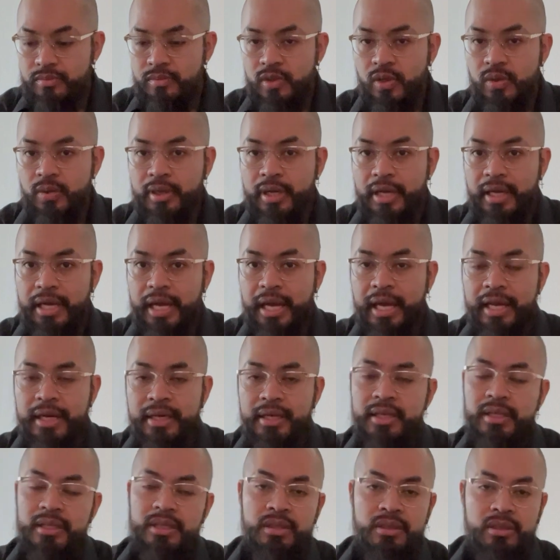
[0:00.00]
Okay, and
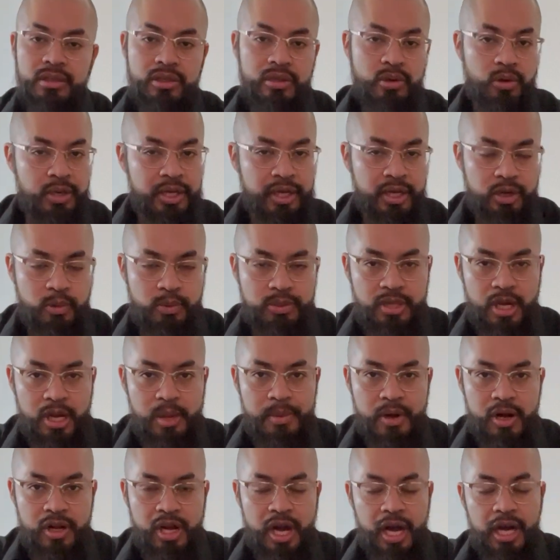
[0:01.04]
you know, here we talk
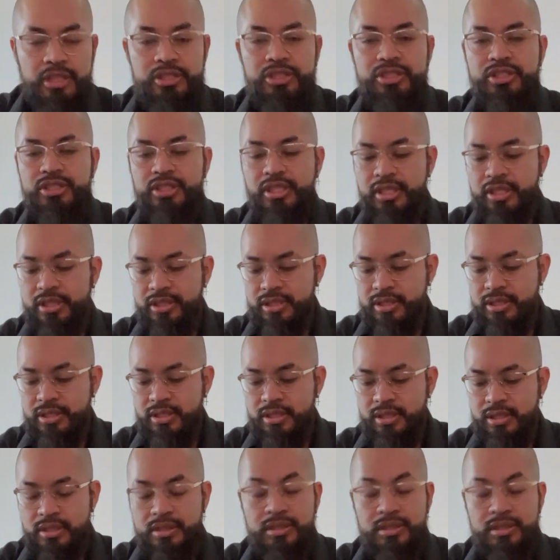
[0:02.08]
about consciousness,